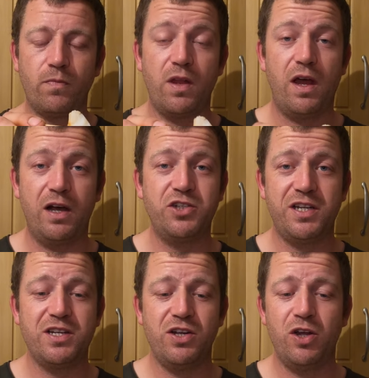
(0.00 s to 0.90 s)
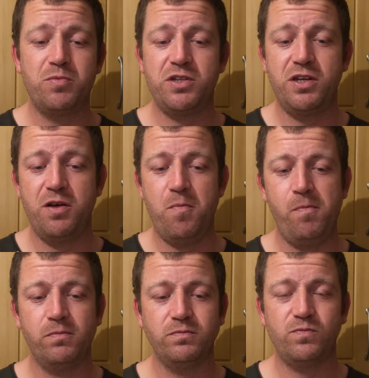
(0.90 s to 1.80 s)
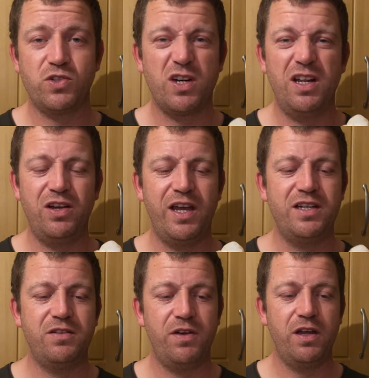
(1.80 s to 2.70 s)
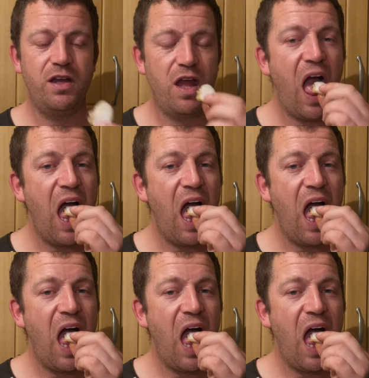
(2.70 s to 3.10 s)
It actually tastes like lobster, you know. It's got a little hint of it.